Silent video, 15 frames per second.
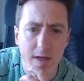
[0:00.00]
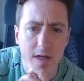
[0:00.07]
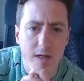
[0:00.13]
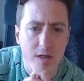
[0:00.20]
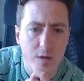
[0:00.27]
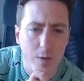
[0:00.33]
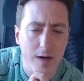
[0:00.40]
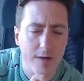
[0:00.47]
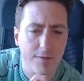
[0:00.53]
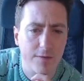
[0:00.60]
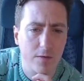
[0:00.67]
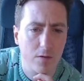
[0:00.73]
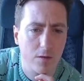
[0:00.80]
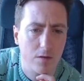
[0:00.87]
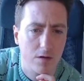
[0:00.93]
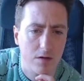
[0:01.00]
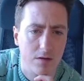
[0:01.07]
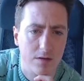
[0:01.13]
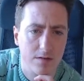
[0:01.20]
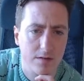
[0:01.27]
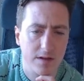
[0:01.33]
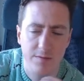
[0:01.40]
24.
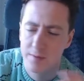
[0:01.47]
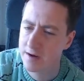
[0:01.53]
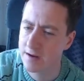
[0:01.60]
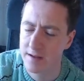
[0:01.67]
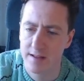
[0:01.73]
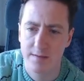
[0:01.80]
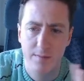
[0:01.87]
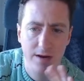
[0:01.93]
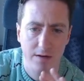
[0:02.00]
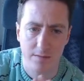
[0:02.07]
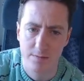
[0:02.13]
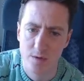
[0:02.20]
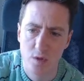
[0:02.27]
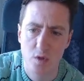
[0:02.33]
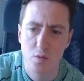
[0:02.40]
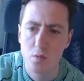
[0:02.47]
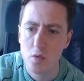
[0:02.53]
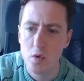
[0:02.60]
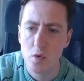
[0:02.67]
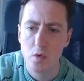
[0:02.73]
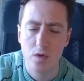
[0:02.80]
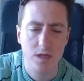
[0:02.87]
It's been a
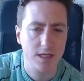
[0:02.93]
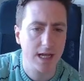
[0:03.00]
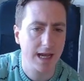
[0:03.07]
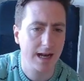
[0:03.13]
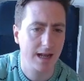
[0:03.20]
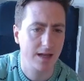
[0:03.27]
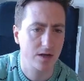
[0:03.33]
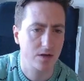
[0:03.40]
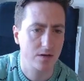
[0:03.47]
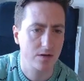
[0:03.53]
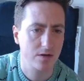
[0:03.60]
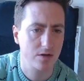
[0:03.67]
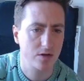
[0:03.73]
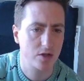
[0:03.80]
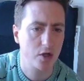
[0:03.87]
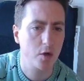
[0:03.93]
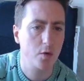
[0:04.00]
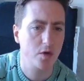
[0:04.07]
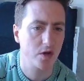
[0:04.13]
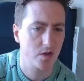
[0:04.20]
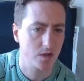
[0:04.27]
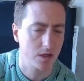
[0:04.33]
smooth sailing 2
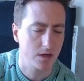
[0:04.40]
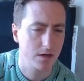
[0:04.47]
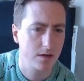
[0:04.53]
dozen.